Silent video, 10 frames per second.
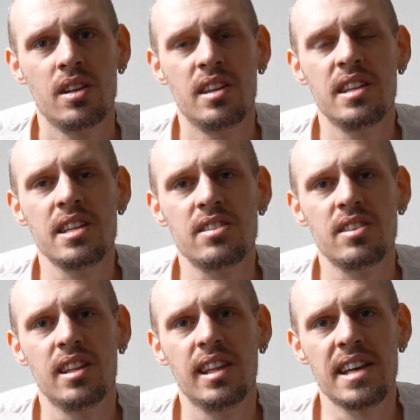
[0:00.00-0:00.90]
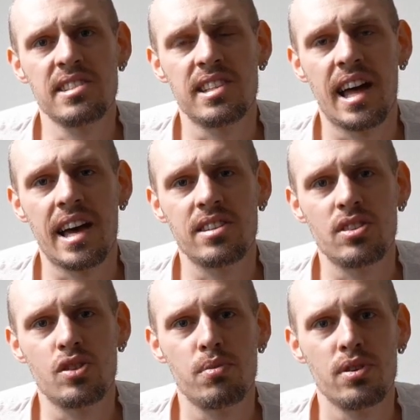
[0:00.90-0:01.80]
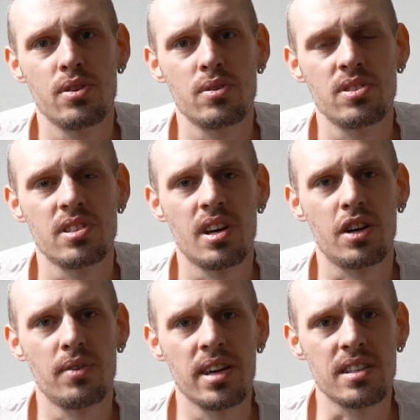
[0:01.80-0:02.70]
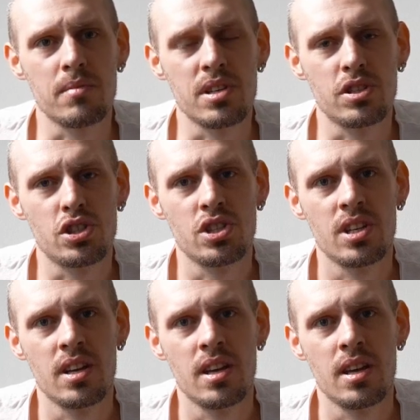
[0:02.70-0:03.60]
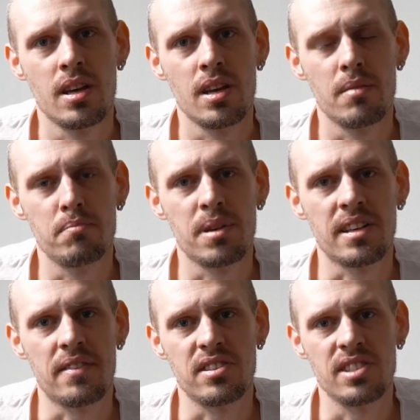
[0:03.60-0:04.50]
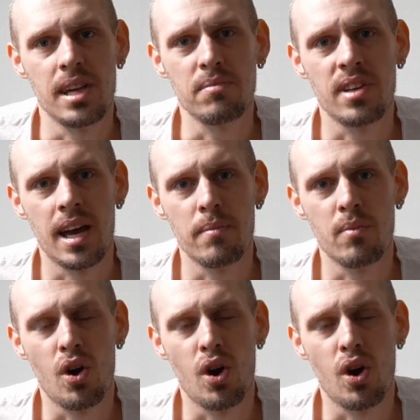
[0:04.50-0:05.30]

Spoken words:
need less light to produce a great image, but at the same time